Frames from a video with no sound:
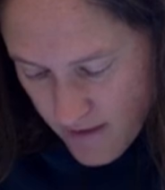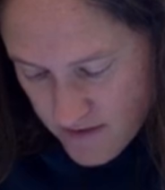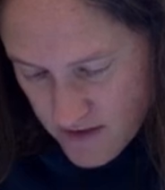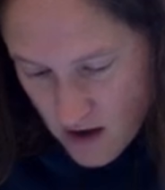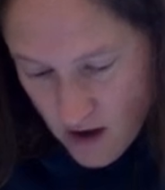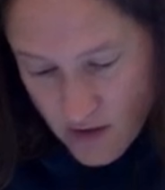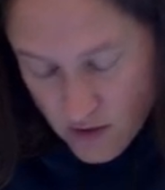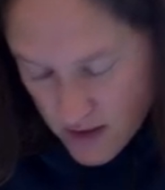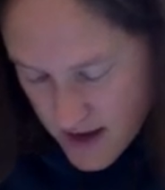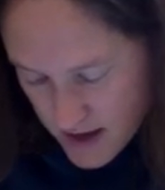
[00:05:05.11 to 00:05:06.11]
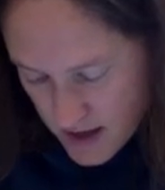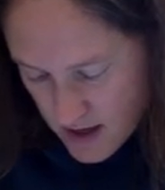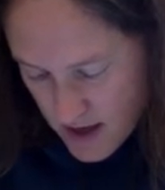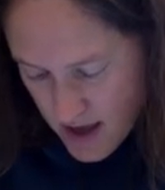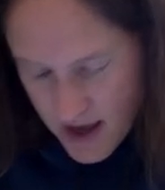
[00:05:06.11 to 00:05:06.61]
the other line,
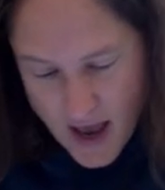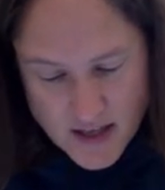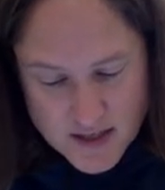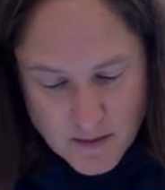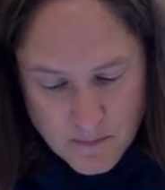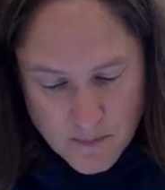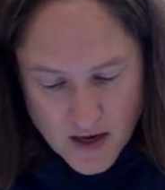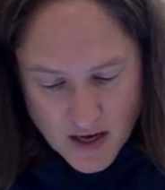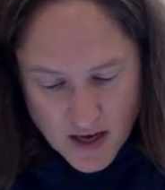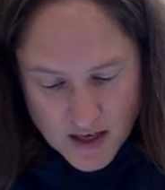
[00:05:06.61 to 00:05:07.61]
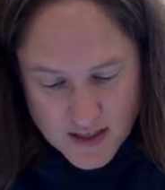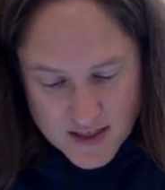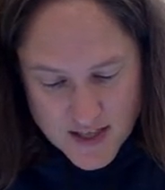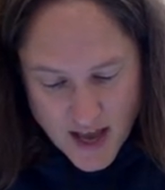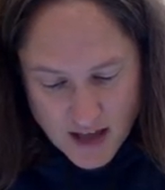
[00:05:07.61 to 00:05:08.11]
it ends up being
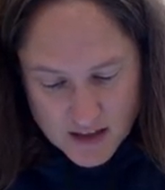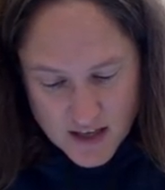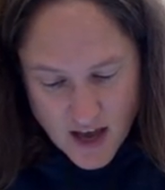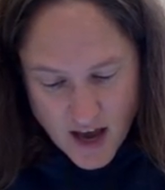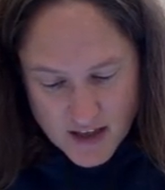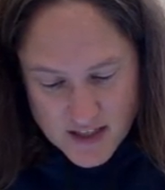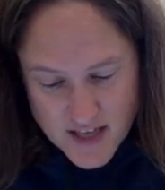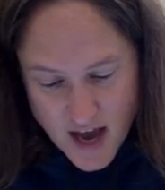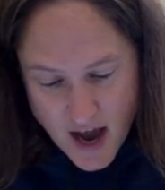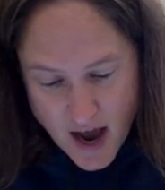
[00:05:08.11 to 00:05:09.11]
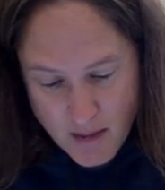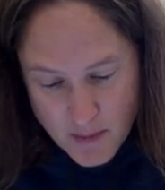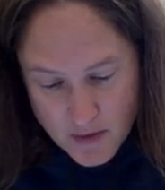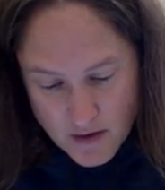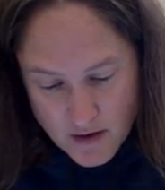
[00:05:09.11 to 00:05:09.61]
exactly on top
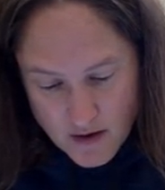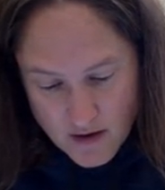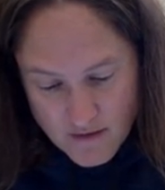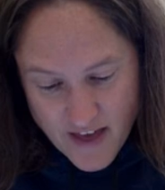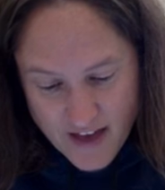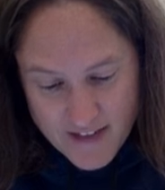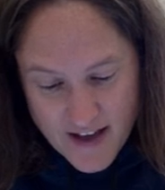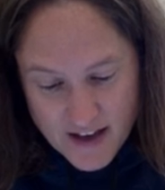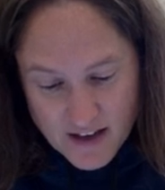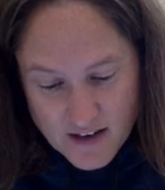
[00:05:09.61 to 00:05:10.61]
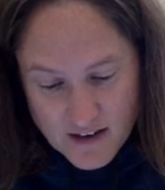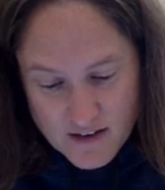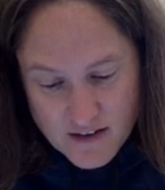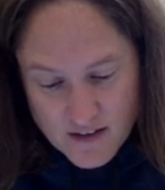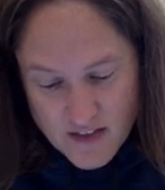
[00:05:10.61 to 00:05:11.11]
of that line.
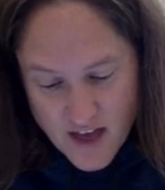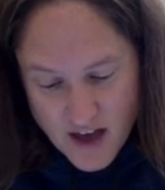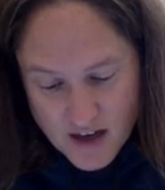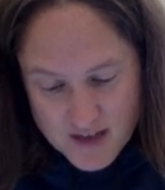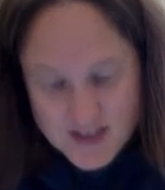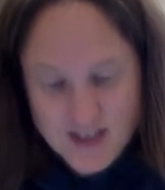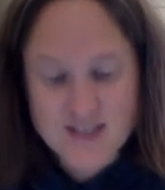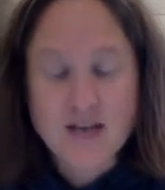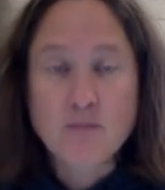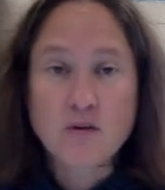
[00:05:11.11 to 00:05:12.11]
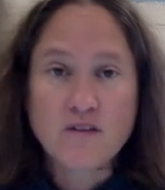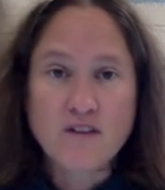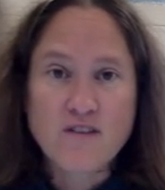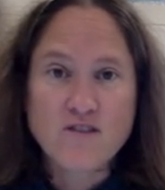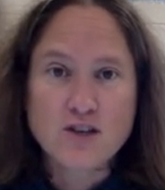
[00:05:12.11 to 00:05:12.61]
That is an example of
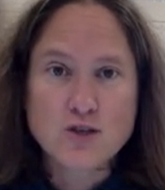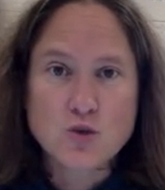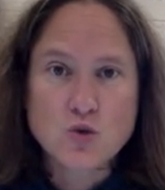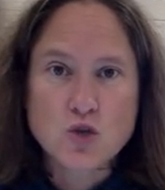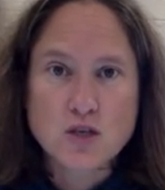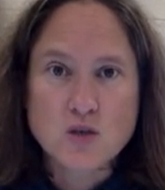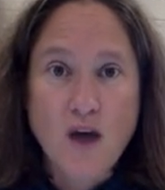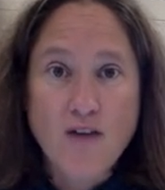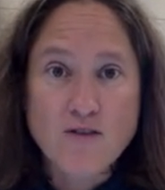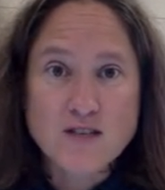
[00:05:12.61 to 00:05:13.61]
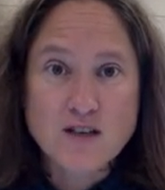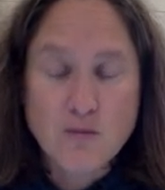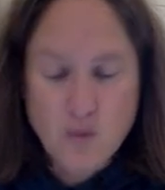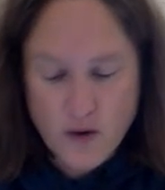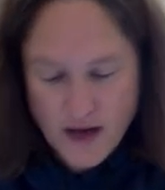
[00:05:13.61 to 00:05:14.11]
infinite solution. So every single
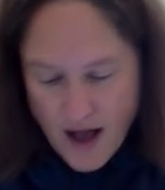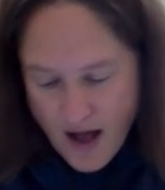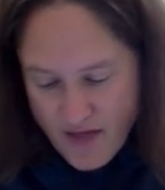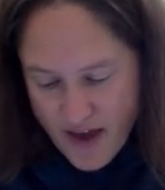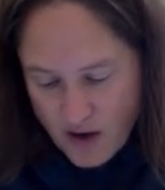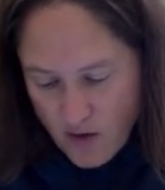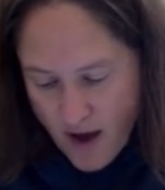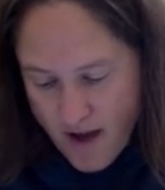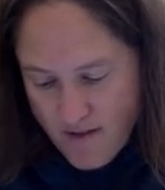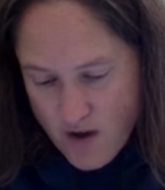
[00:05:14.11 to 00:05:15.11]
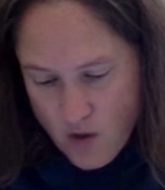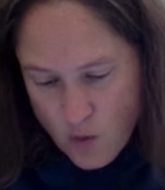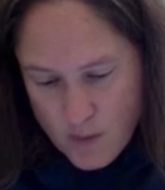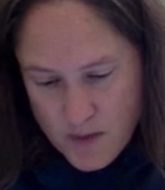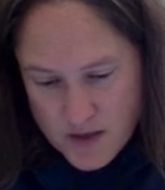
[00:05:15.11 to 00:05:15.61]
point on that graph
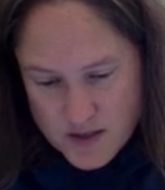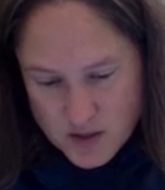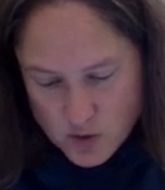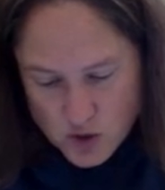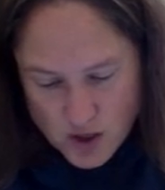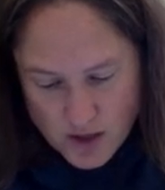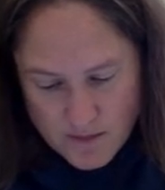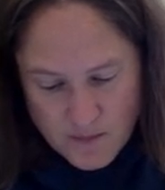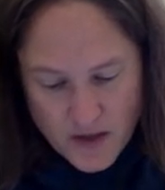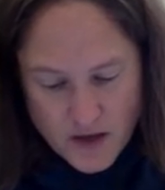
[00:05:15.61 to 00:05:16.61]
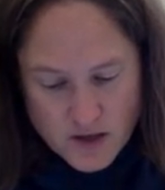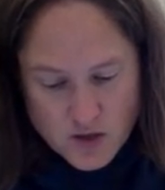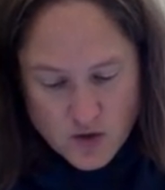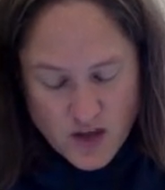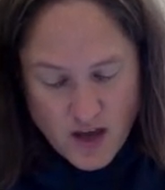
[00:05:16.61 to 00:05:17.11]
would be a solution.
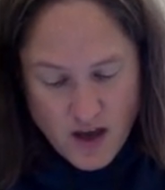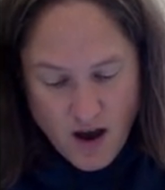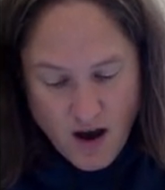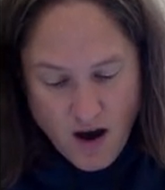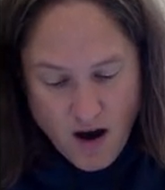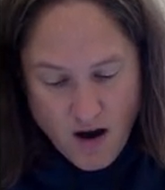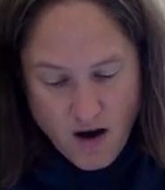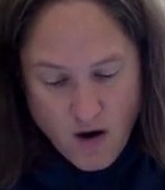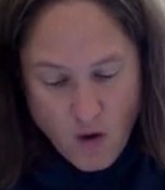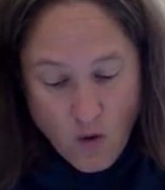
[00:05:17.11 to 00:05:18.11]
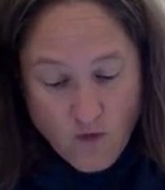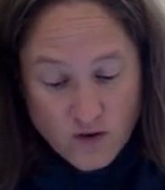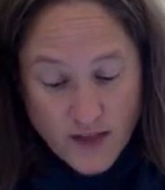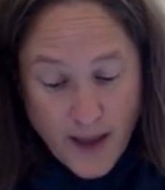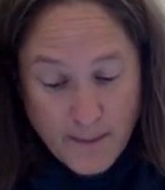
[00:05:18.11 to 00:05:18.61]
So they are
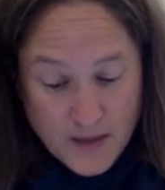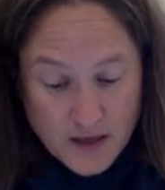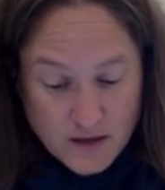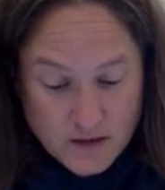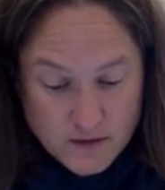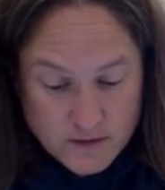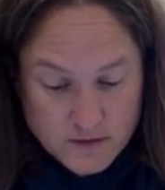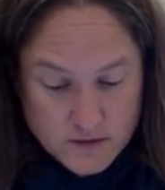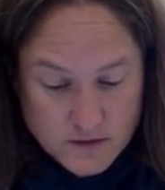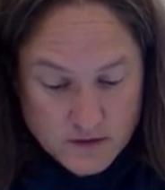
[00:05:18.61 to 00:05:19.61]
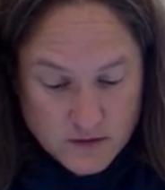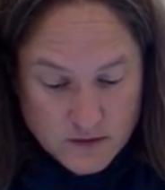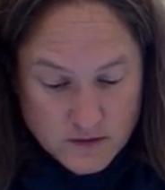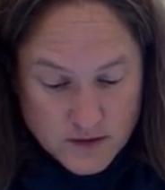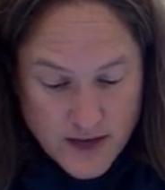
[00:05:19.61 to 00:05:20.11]
overlapping
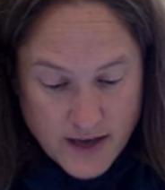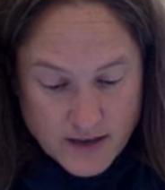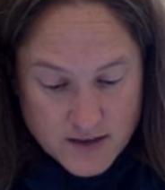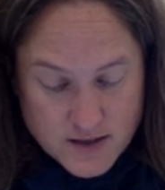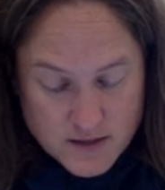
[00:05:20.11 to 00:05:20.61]
lines.